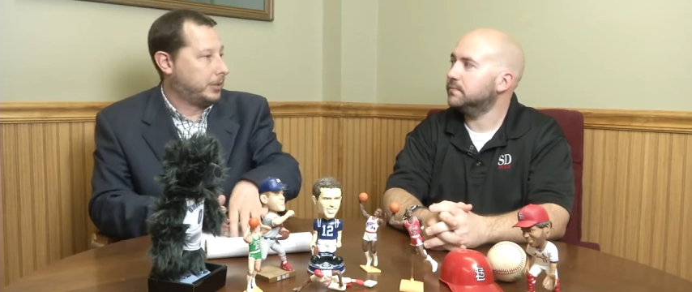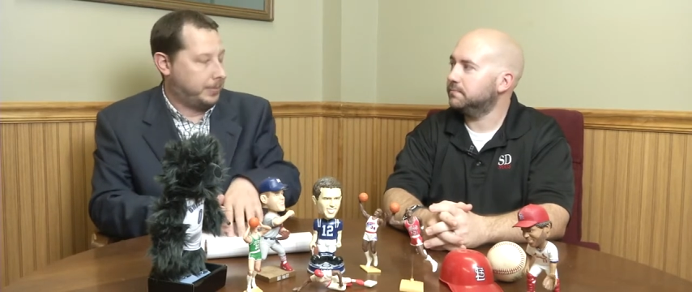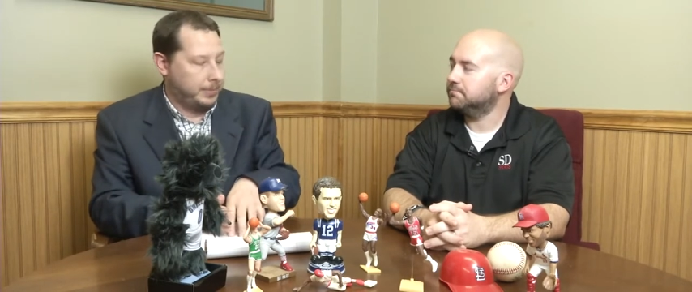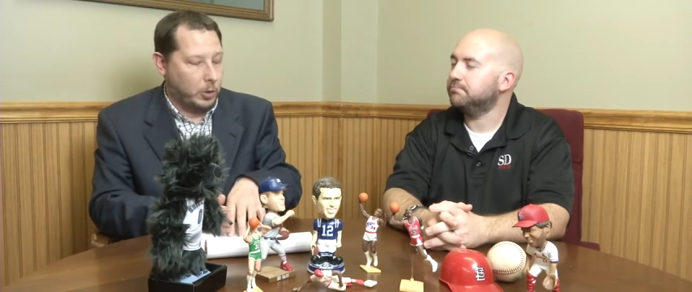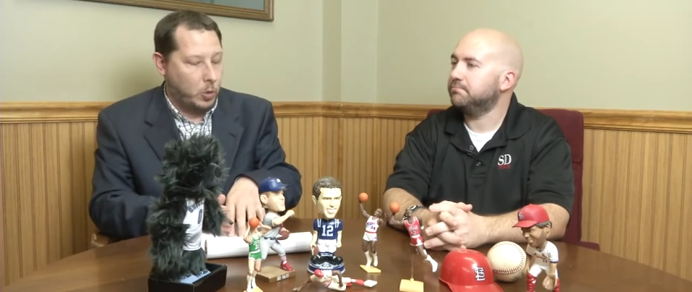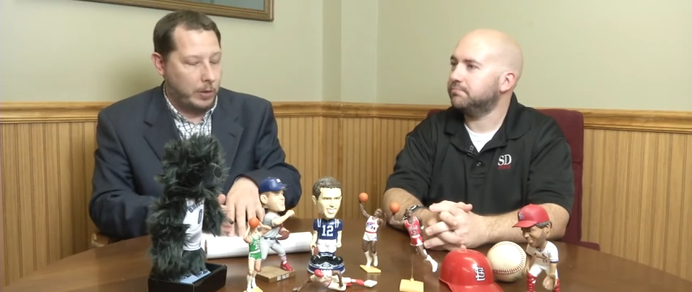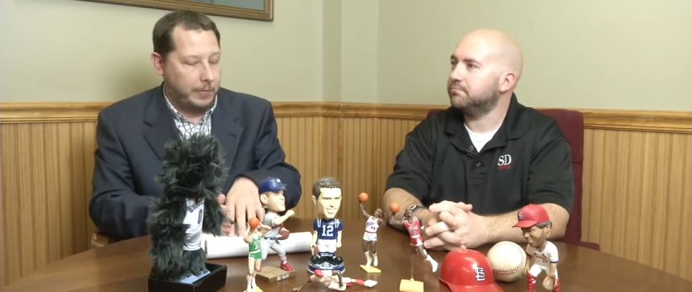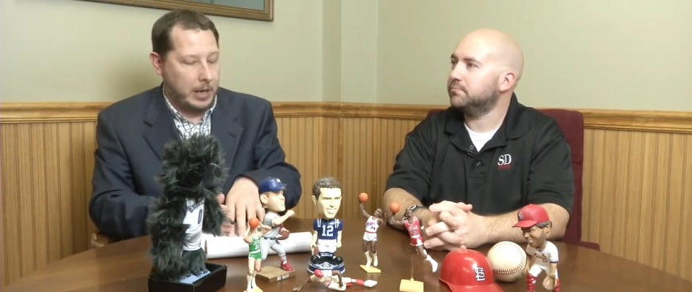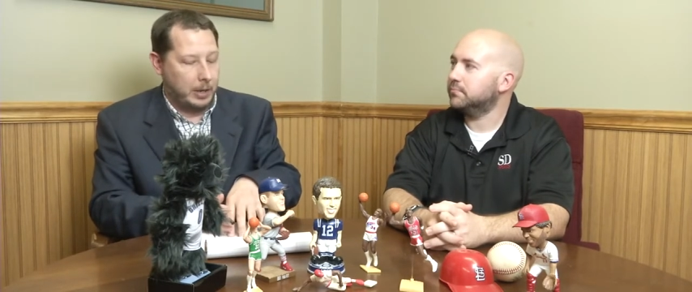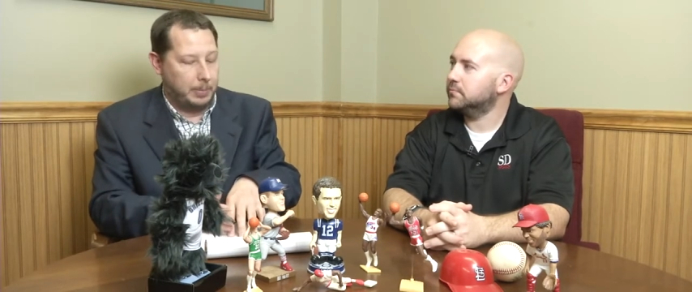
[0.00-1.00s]
Speaker 1: you know,
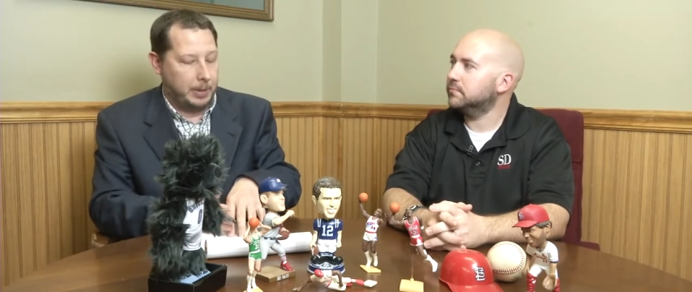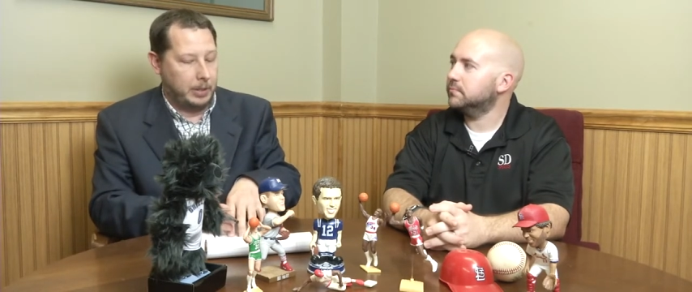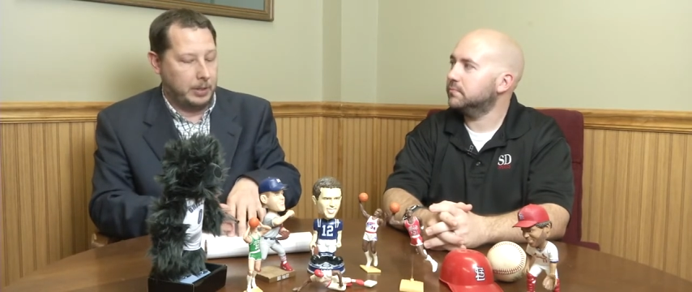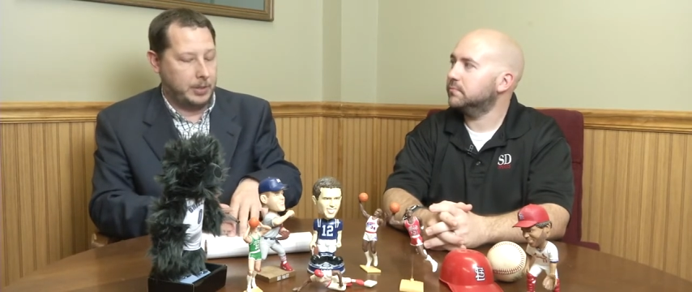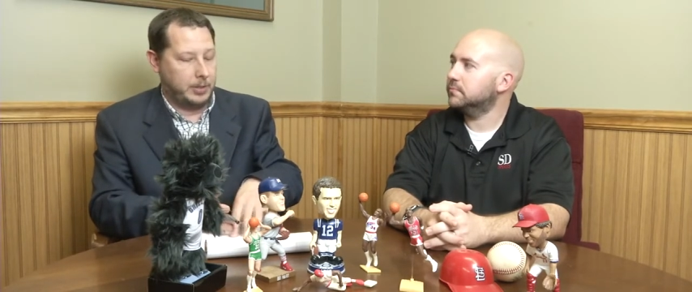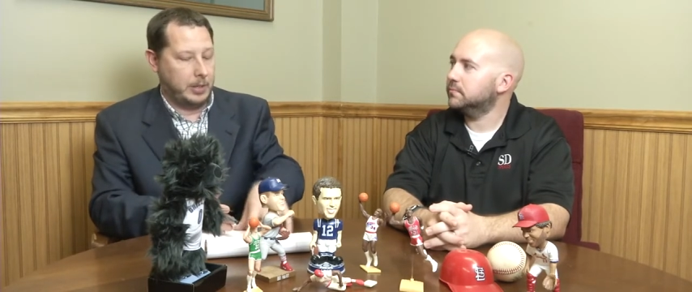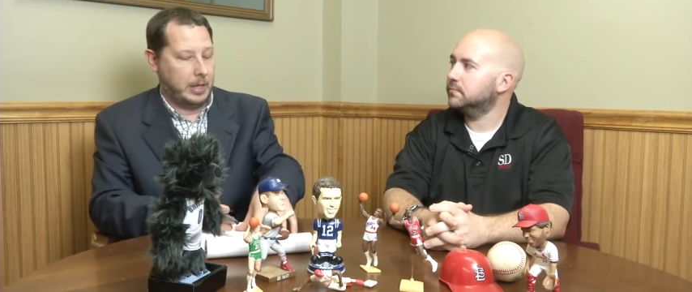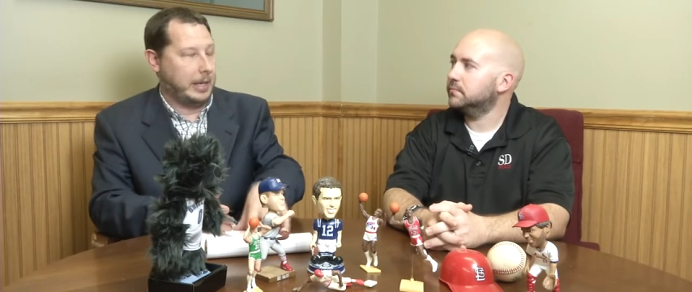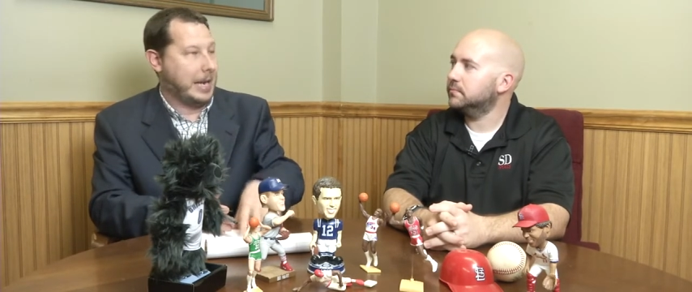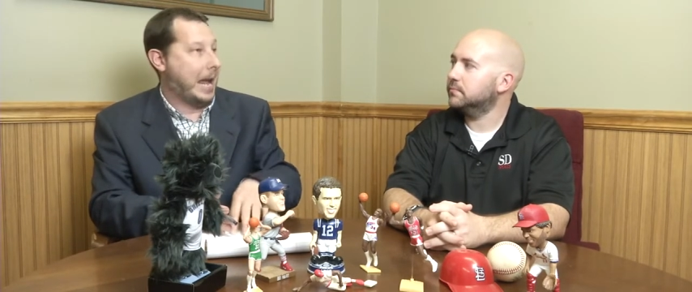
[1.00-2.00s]
quarterfinal appearance,
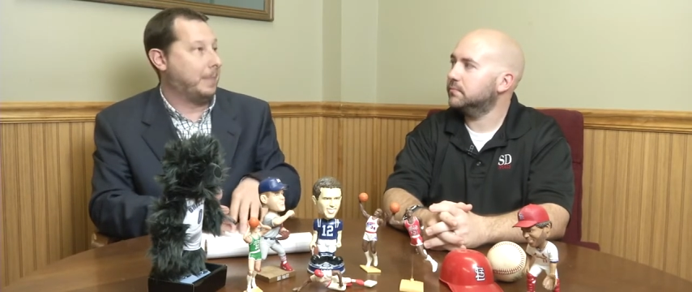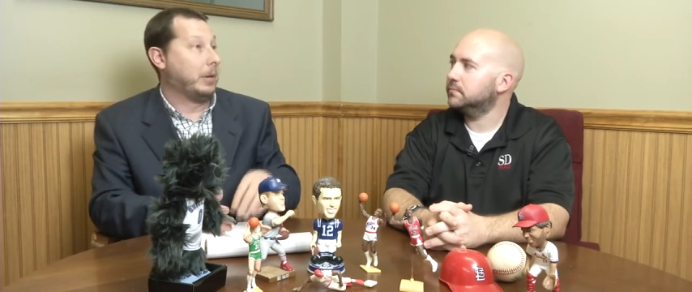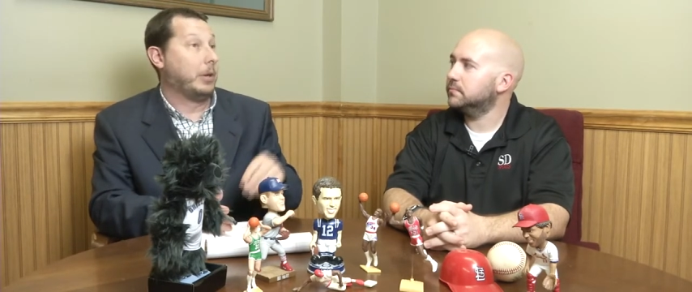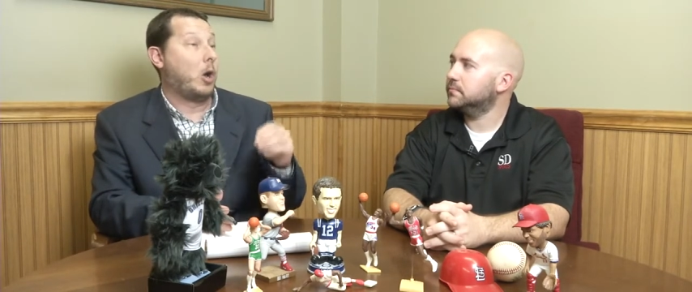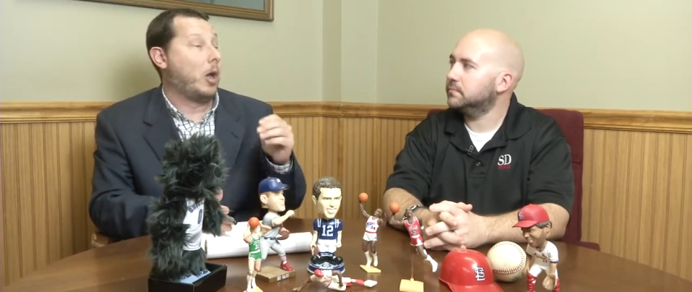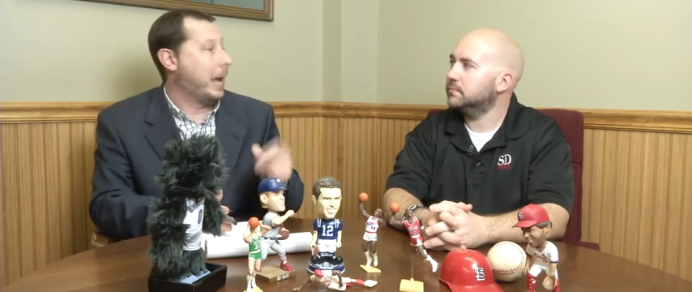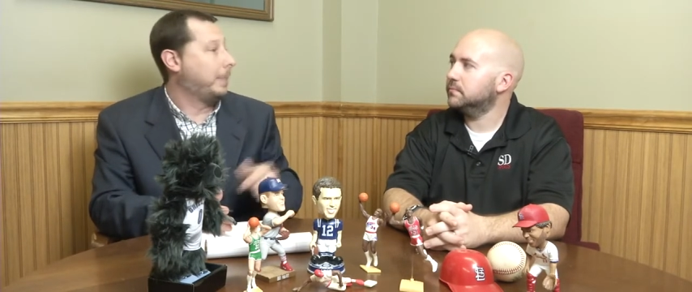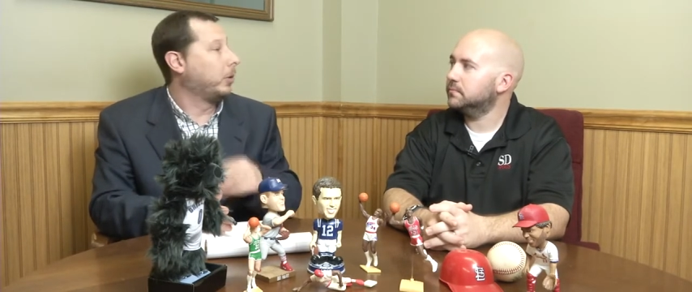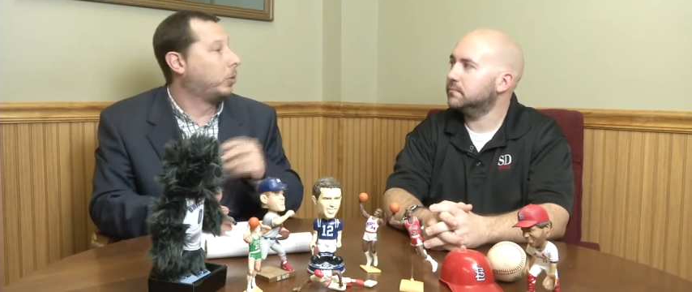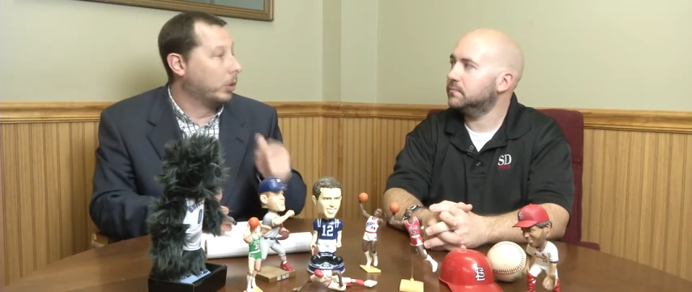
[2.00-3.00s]
uh, it, happened, it all
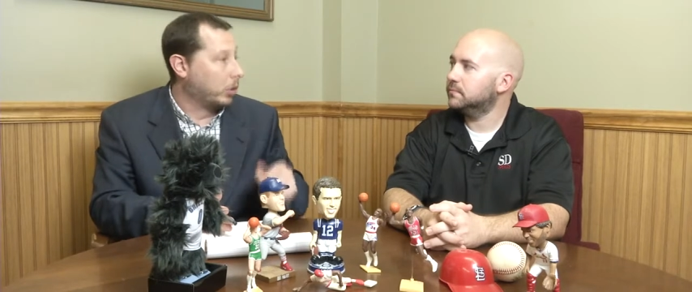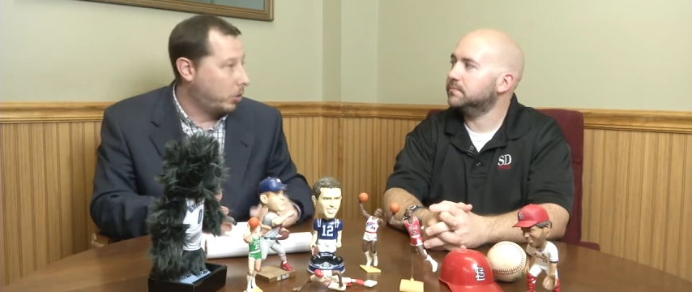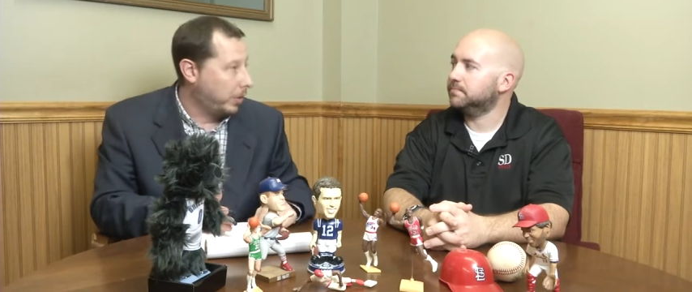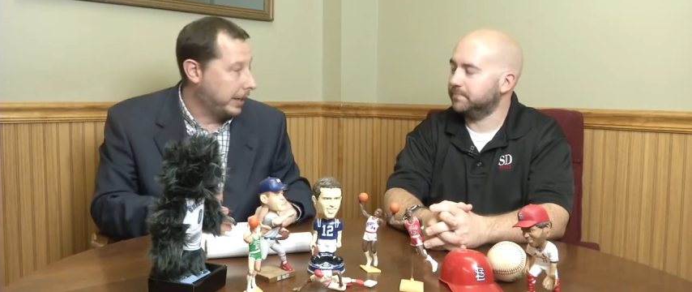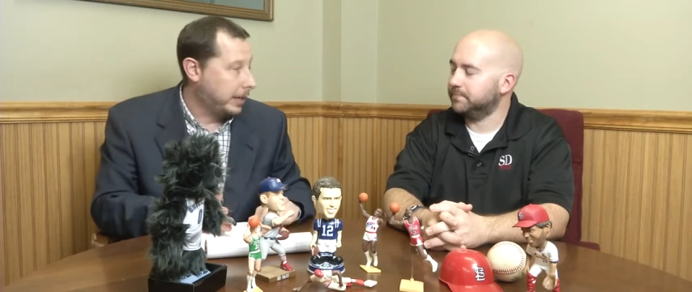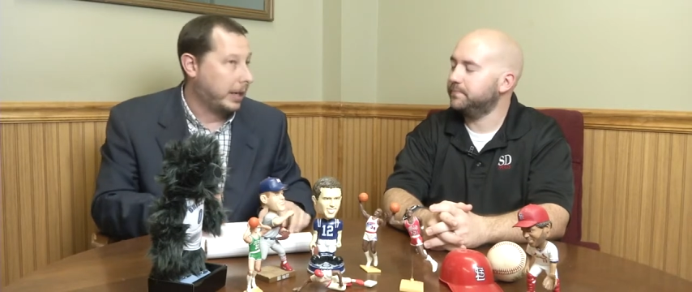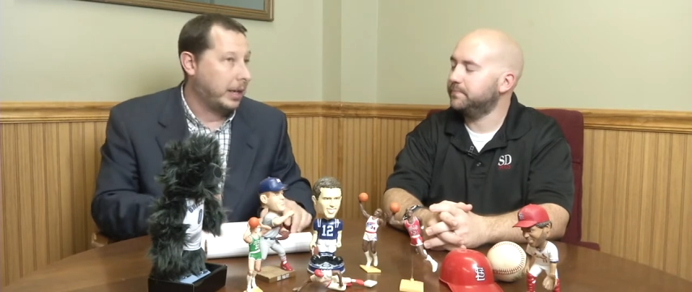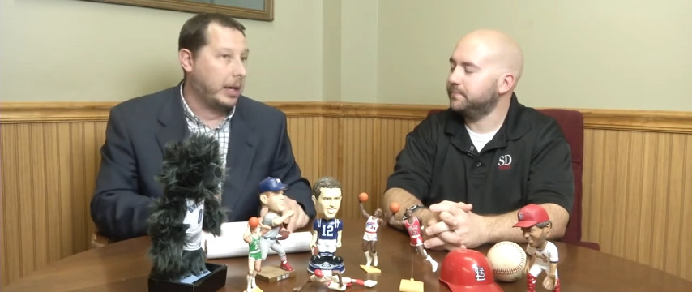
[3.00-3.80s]
happened real quick. Mm-hmm.